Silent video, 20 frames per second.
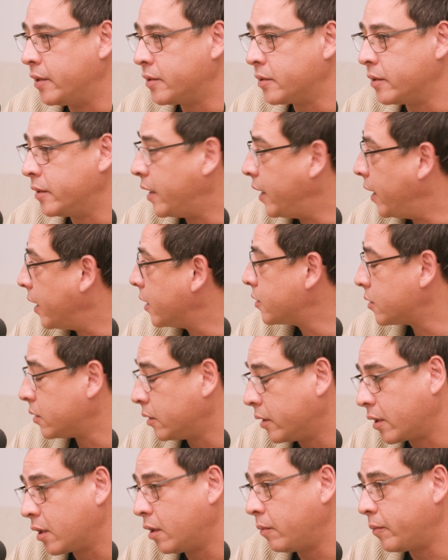It's an
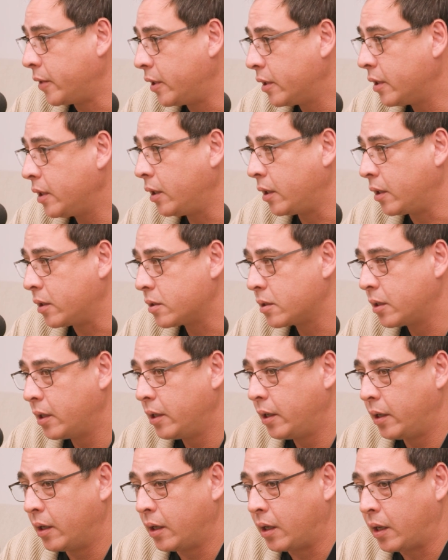excellent company. Thanks.
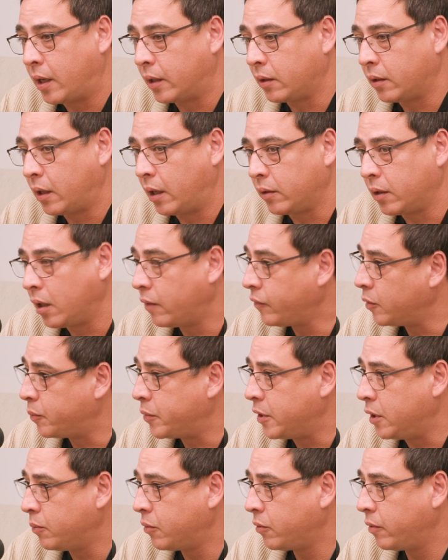I love the
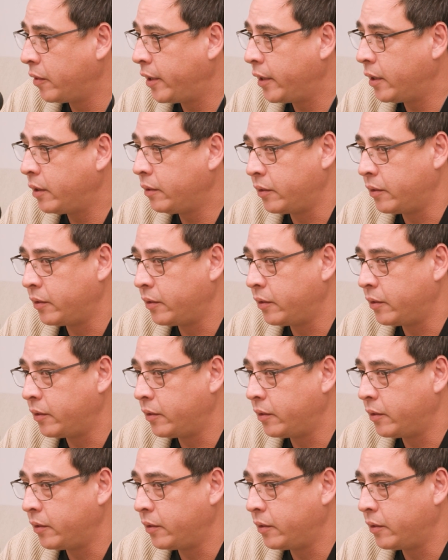people there,